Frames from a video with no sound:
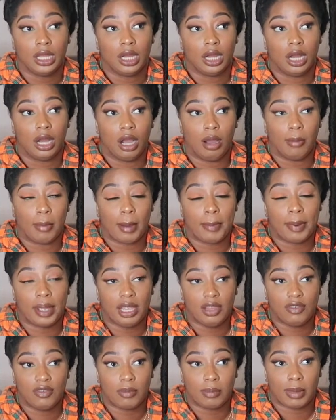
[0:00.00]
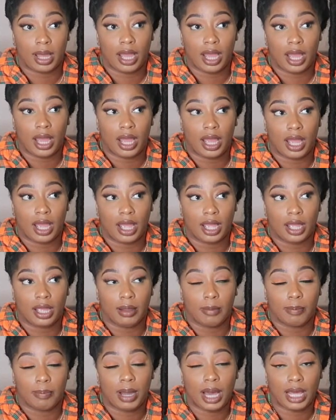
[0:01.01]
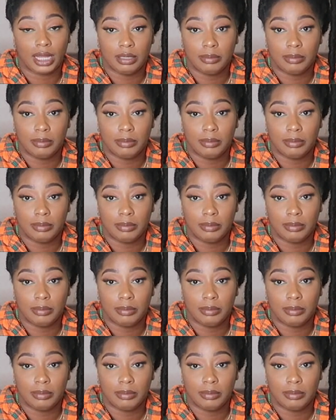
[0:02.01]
I paid for my poly